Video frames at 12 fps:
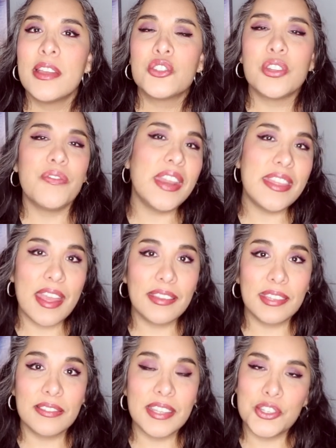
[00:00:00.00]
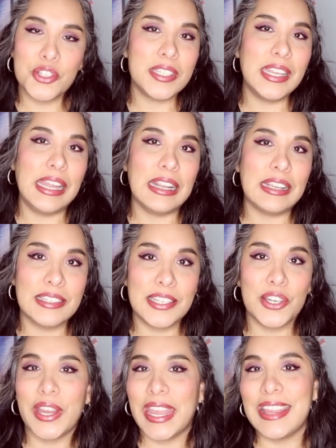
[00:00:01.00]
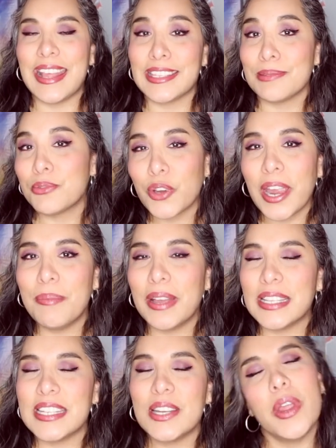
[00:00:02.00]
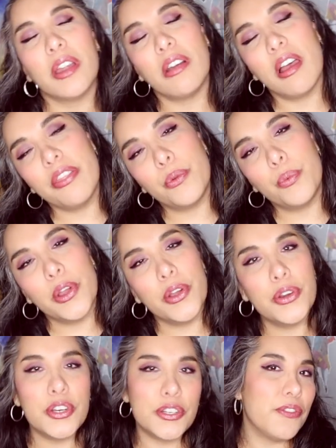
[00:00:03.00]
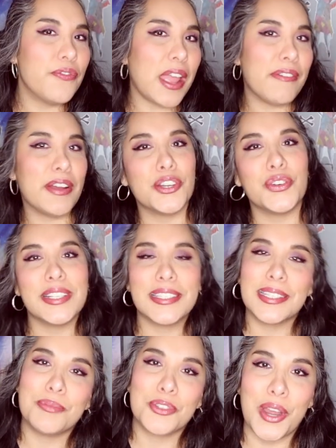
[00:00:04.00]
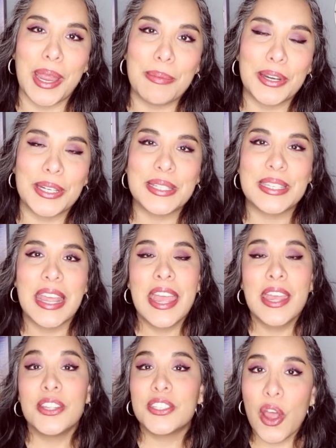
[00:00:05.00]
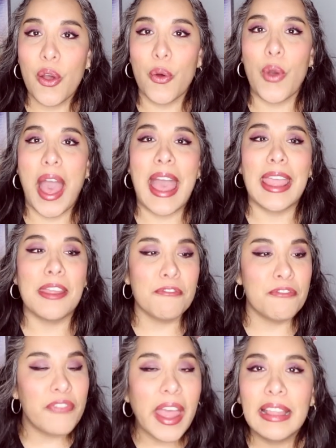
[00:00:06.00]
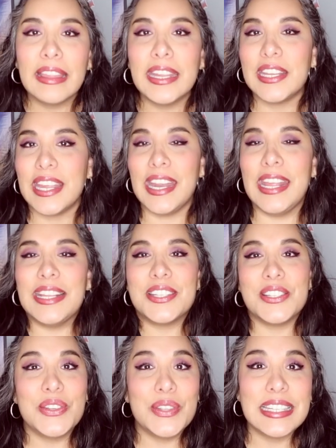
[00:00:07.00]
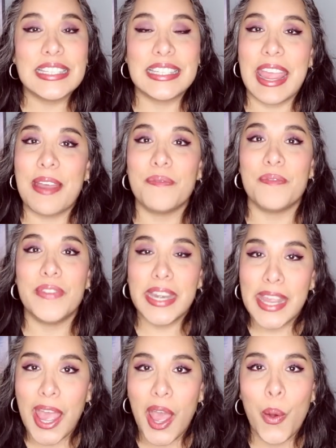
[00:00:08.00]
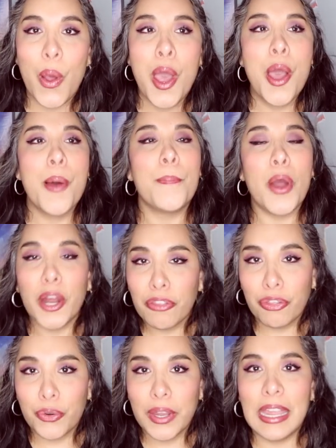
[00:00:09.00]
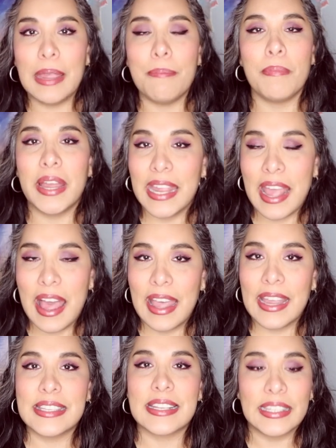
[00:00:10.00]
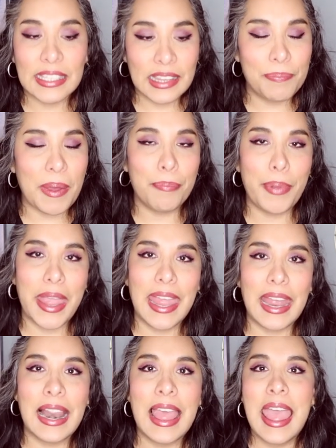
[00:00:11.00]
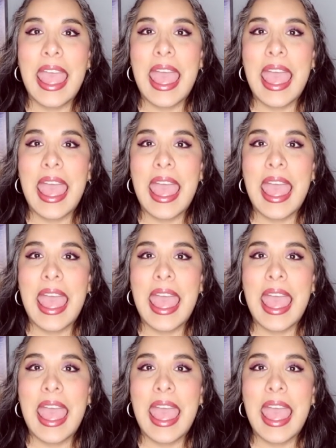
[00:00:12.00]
So if you know that sounds interesting, consider hitting that subscribe button. We are on the road to 500 subscribers, so I am finally getting to do this damn video. Part 3, Money Heist, Casa de Papel.